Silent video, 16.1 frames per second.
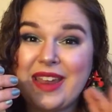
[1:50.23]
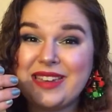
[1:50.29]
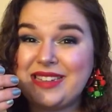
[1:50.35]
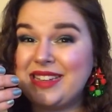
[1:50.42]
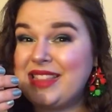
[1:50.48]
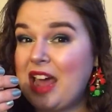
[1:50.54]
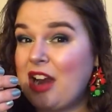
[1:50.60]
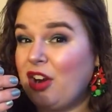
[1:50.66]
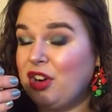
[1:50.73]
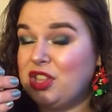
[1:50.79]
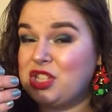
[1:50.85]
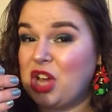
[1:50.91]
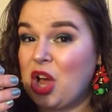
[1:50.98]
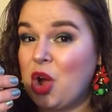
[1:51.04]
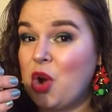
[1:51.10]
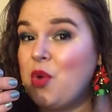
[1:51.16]
It did that on
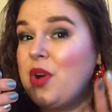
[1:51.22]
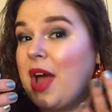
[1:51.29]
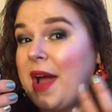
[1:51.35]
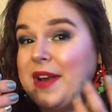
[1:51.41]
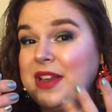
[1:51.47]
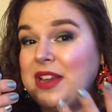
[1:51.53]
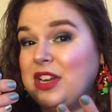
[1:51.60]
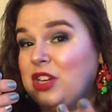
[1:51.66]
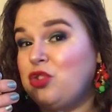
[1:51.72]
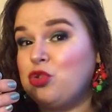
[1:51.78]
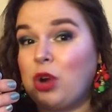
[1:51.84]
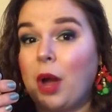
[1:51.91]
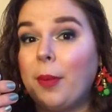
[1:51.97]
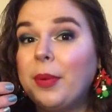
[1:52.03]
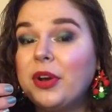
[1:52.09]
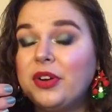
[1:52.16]
its own. I didn't
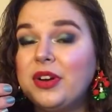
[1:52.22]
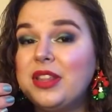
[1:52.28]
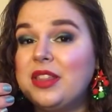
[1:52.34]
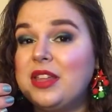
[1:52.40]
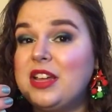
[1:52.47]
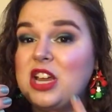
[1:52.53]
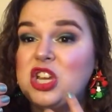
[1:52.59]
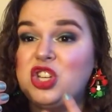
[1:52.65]
drop it or anything.